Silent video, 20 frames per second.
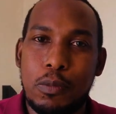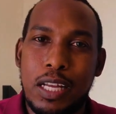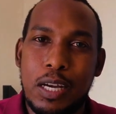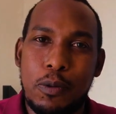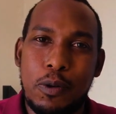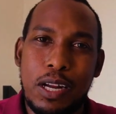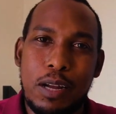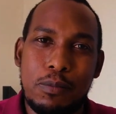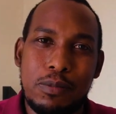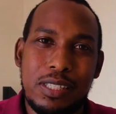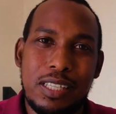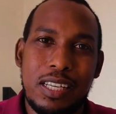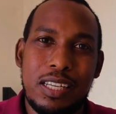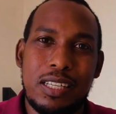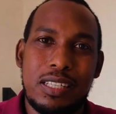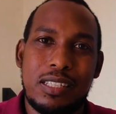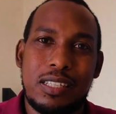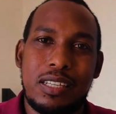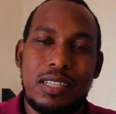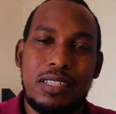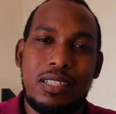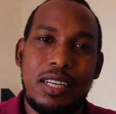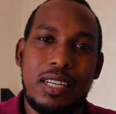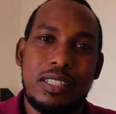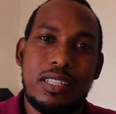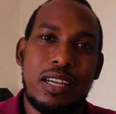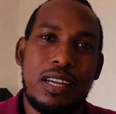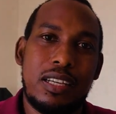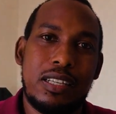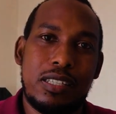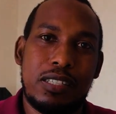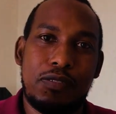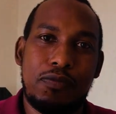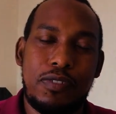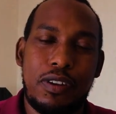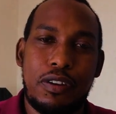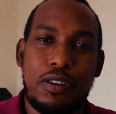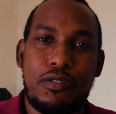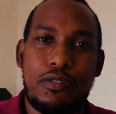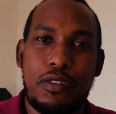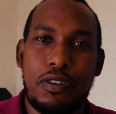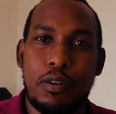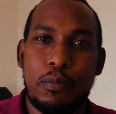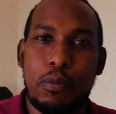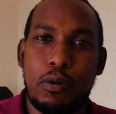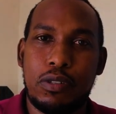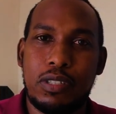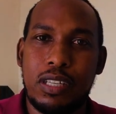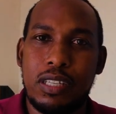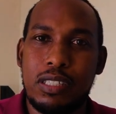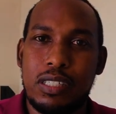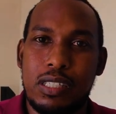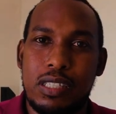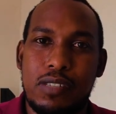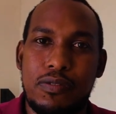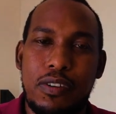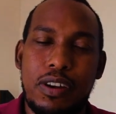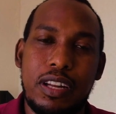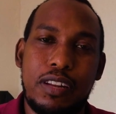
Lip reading: Bottom line, what I'm saying is that data is very, very important.